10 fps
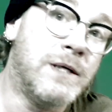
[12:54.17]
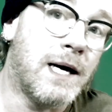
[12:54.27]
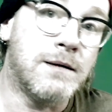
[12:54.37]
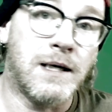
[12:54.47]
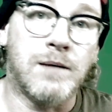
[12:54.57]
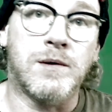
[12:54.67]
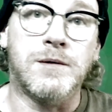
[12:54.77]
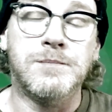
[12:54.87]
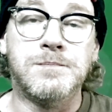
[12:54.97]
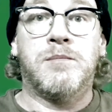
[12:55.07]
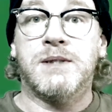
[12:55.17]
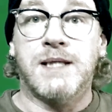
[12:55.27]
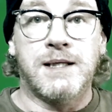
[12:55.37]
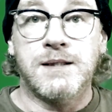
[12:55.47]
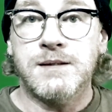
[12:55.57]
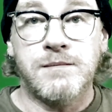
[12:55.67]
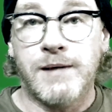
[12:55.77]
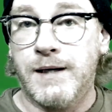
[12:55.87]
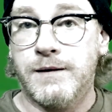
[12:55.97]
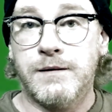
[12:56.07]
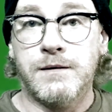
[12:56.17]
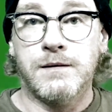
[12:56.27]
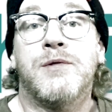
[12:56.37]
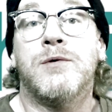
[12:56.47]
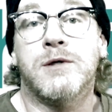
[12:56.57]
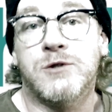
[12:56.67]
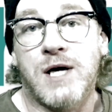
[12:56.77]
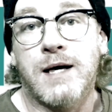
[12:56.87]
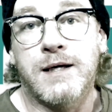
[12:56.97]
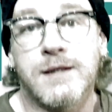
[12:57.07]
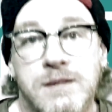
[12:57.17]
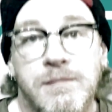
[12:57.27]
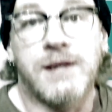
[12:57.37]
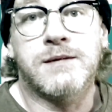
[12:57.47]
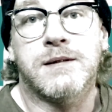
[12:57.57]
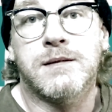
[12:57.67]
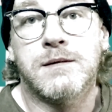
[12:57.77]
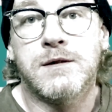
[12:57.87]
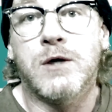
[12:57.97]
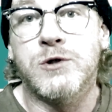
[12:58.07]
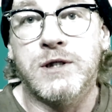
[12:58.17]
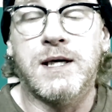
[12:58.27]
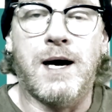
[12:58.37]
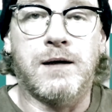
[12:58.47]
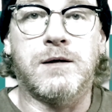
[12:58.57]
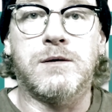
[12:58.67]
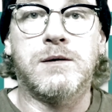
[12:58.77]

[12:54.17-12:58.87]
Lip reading: UK label. But that doesn't matter. Thrill Jockey is amazing. Go Chicago.